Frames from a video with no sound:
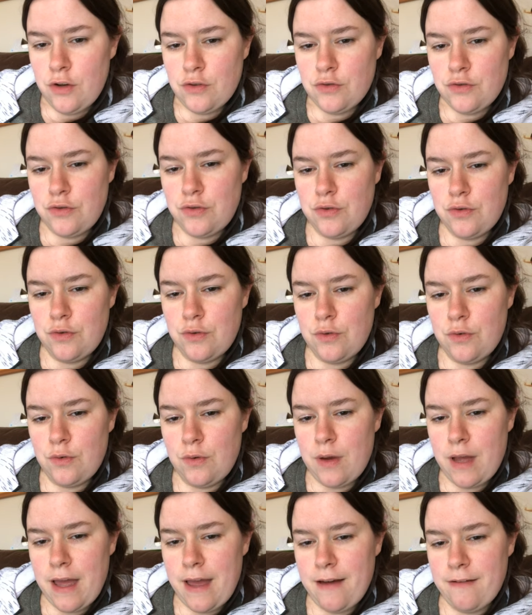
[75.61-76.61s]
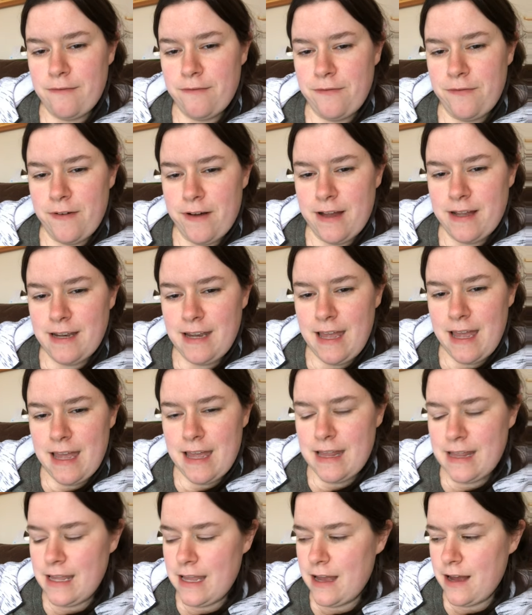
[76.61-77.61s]
to have fun,
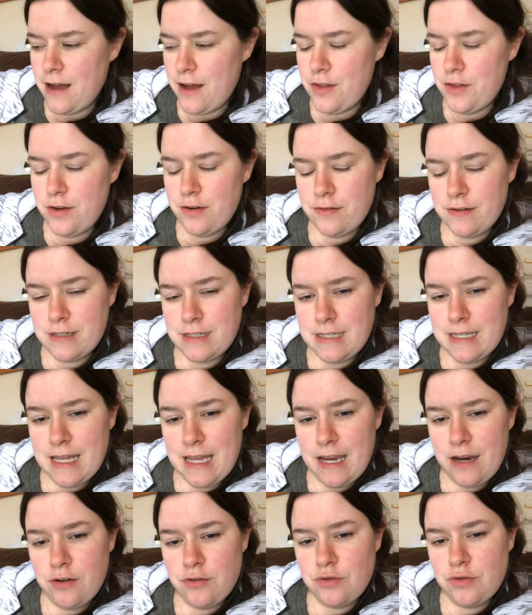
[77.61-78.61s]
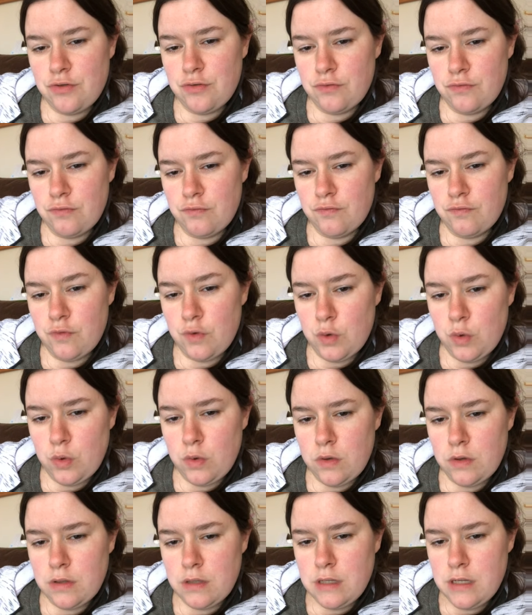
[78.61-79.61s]
and the other is there to
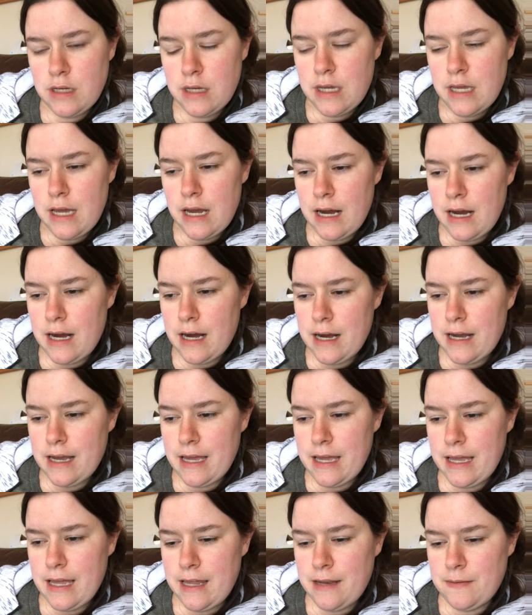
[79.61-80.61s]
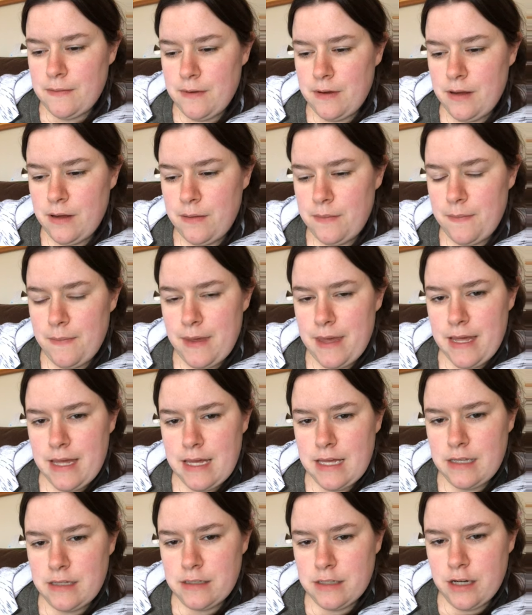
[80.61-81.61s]
rule uh, and make
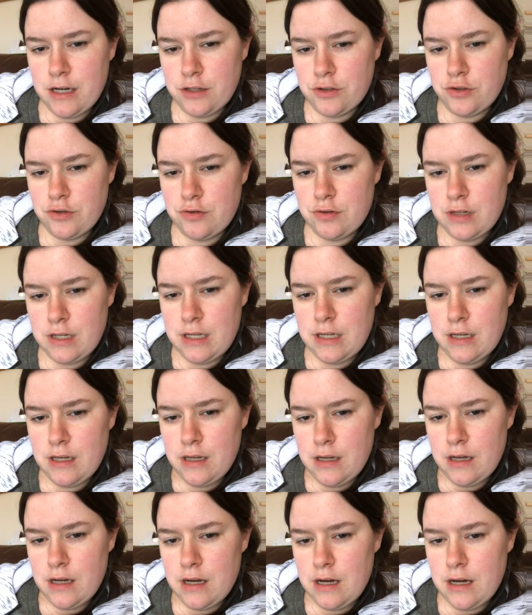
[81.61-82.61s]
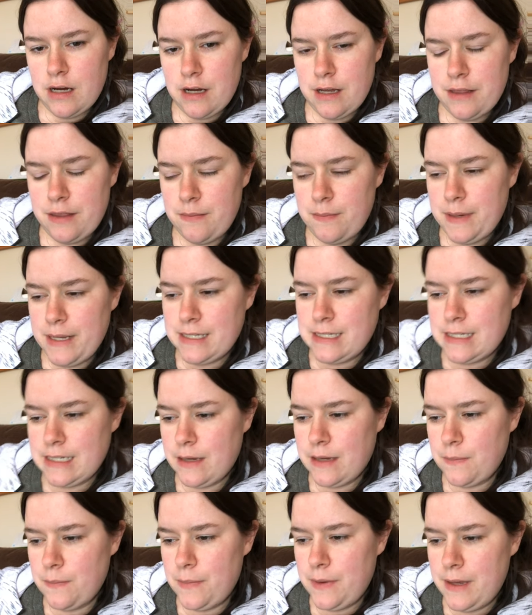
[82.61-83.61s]
his country uh, the best it
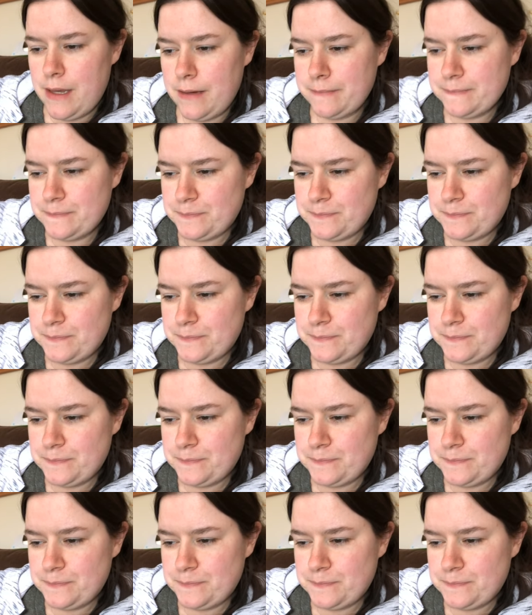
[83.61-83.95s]
can be.